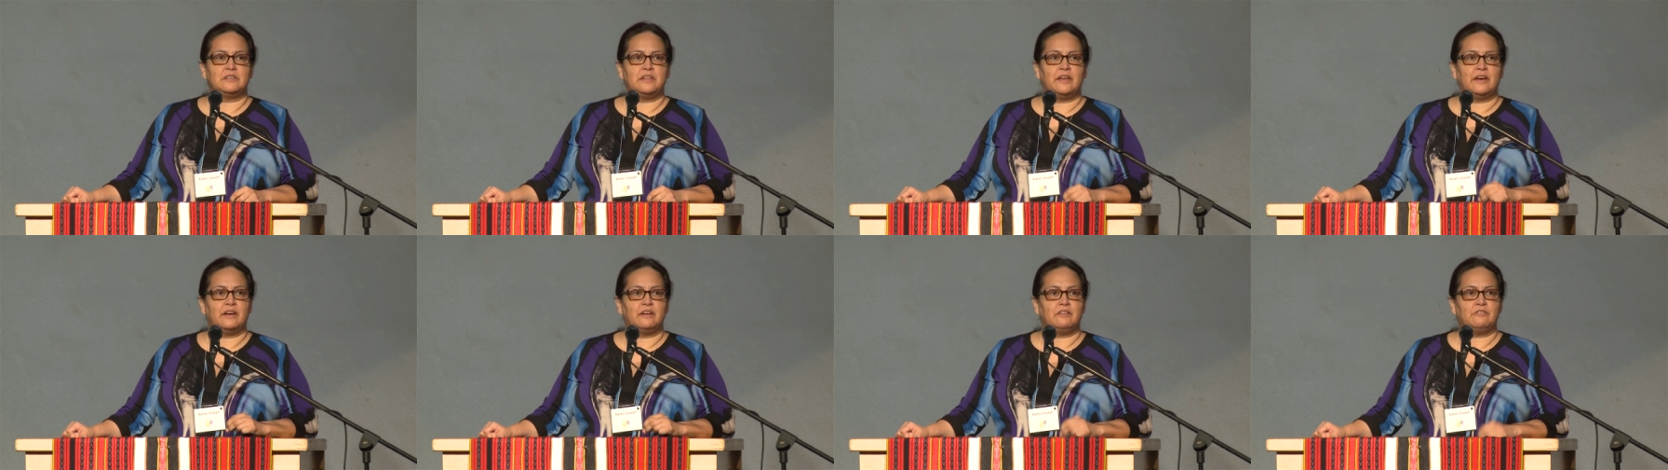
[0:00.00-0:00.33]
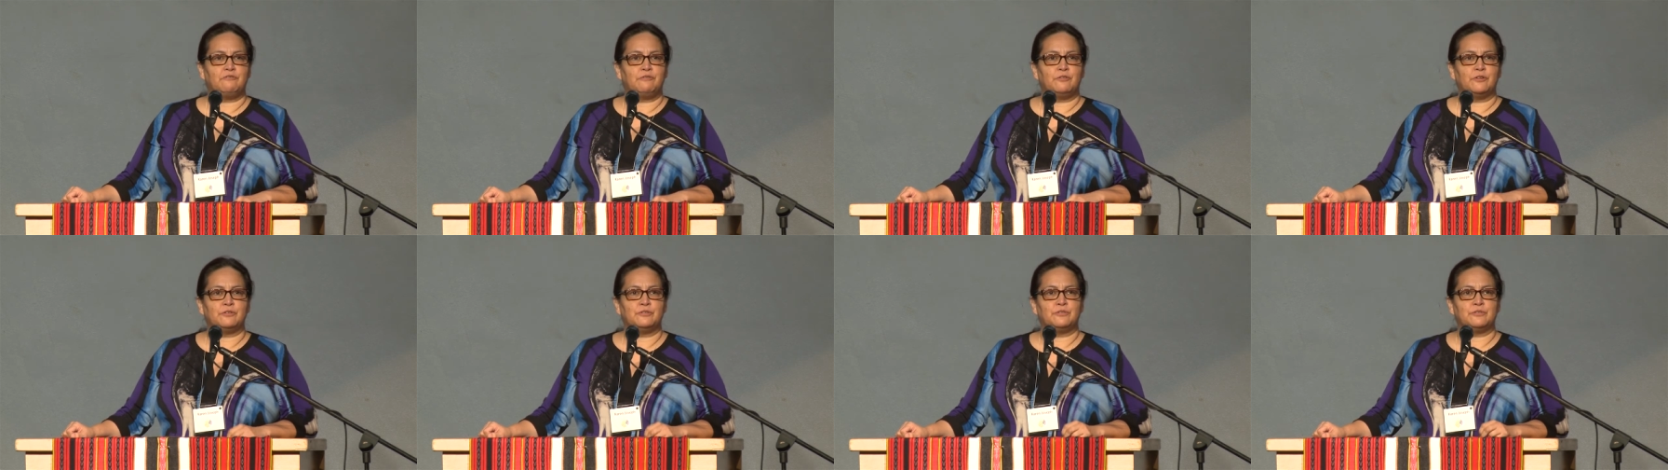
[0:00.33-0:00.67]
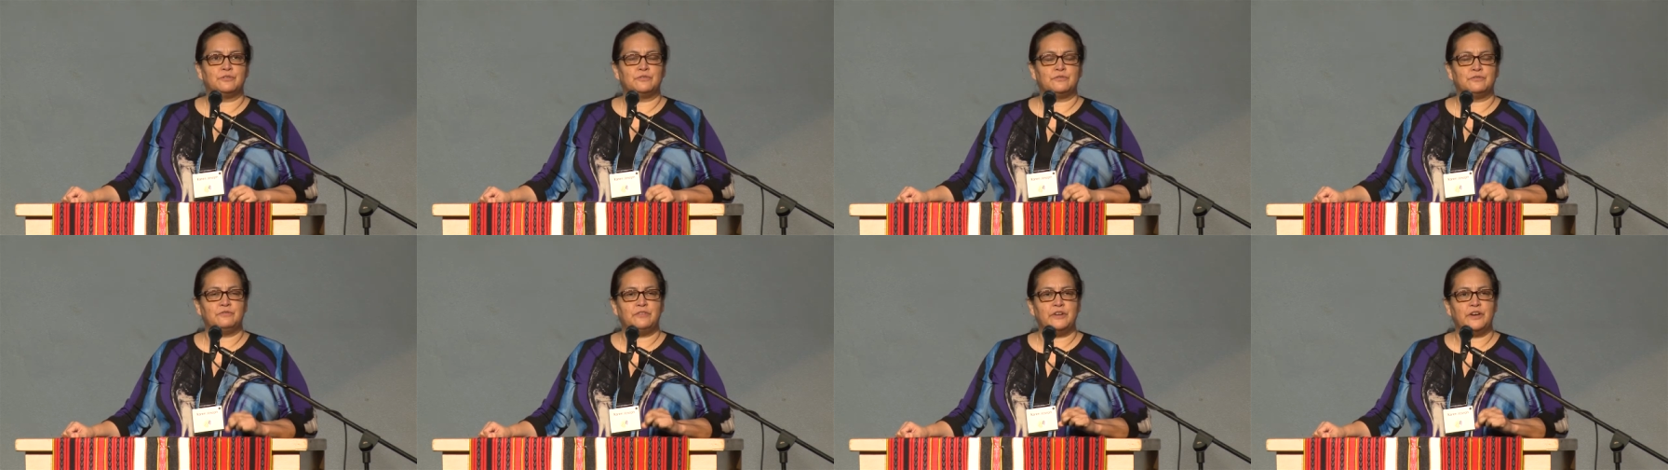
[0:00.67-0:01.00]
that for
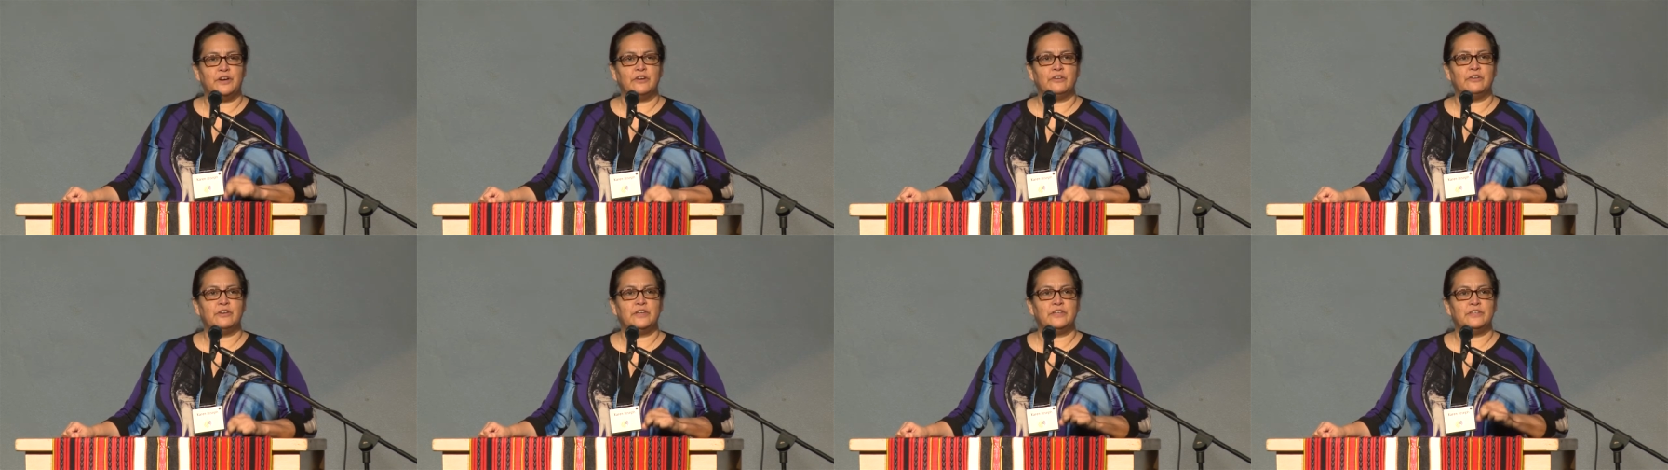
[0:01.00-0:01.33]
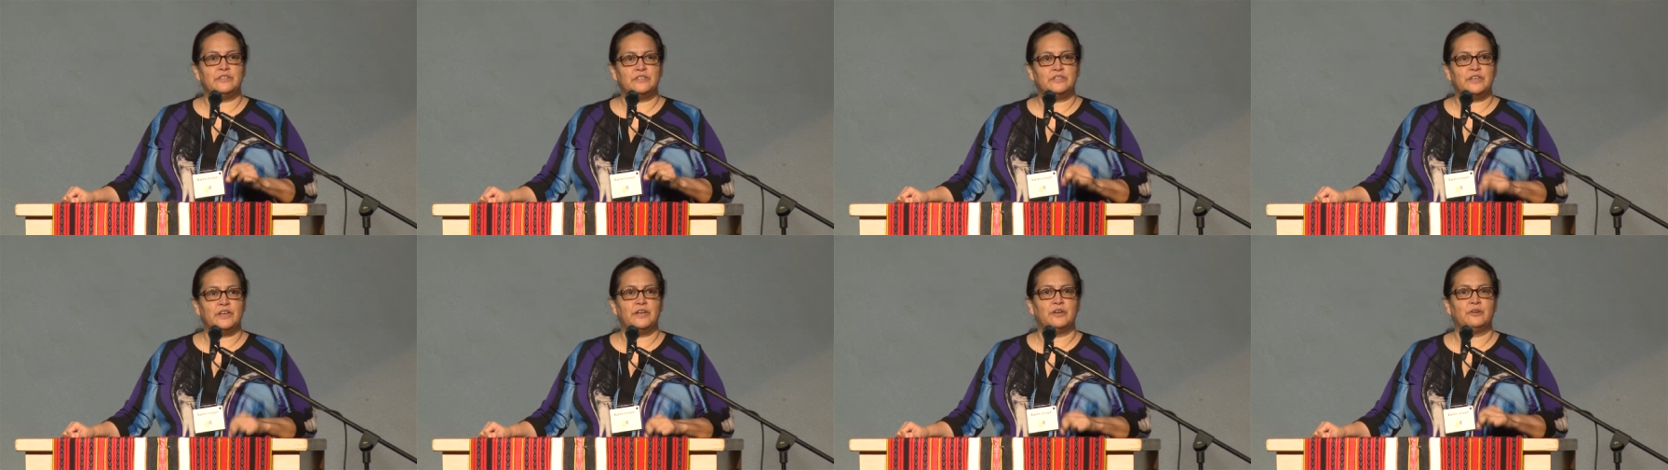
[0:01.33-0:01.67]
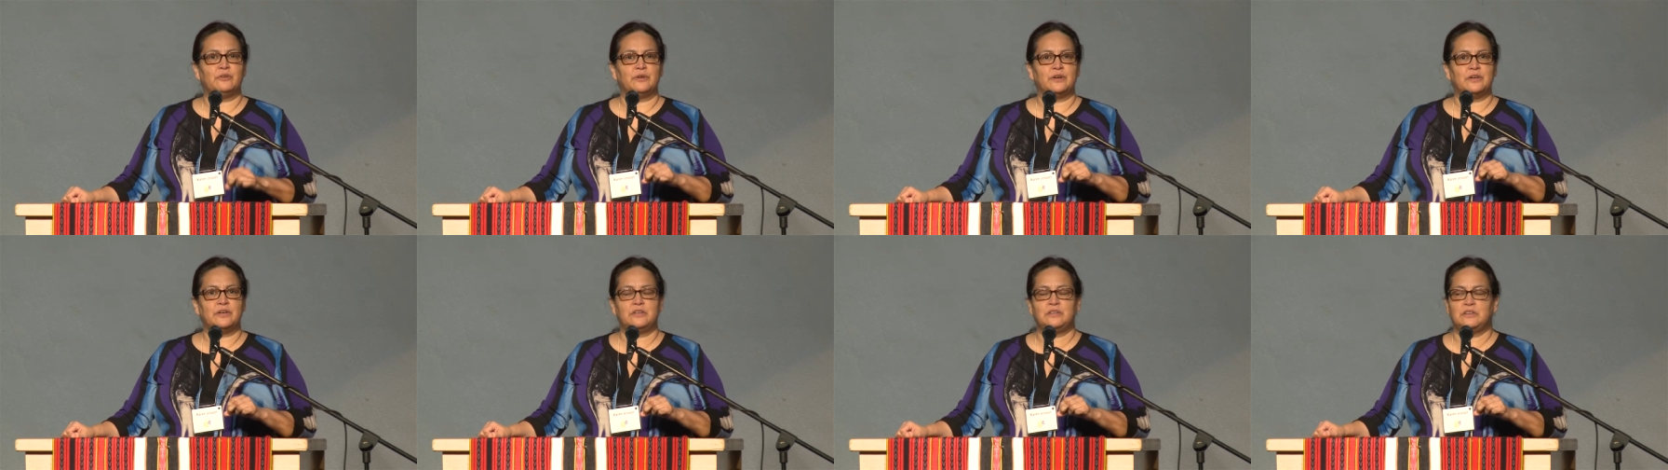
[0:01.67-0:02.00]
those very
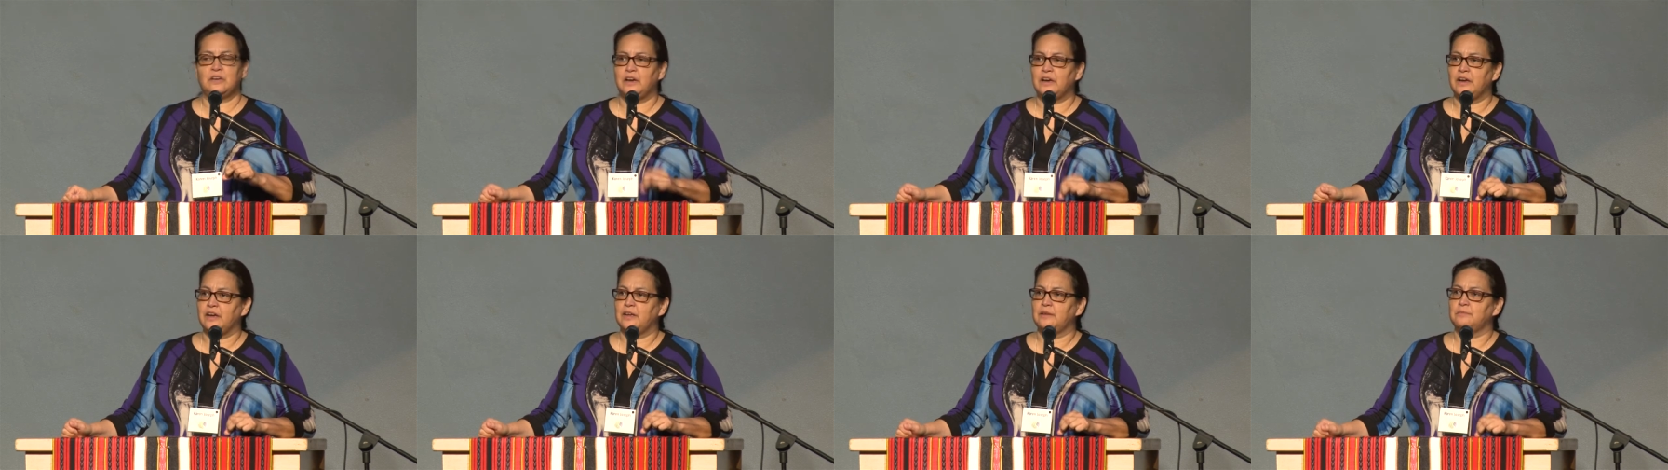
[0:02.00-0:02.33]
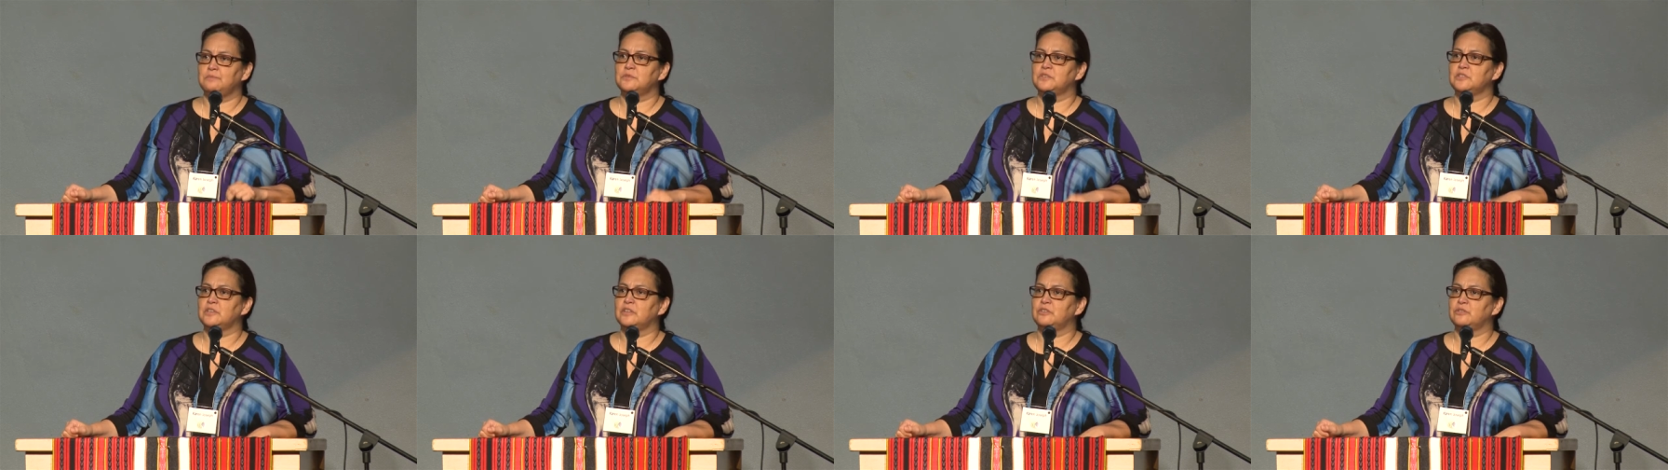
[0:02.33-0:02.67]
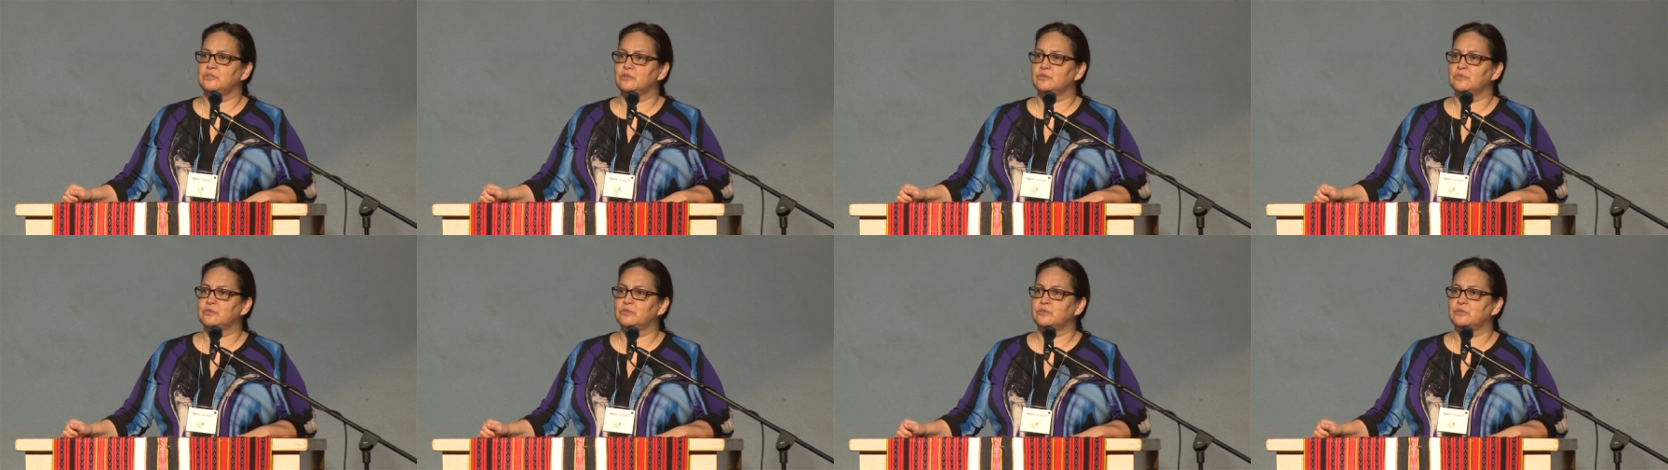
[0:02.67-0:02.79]
sacred times and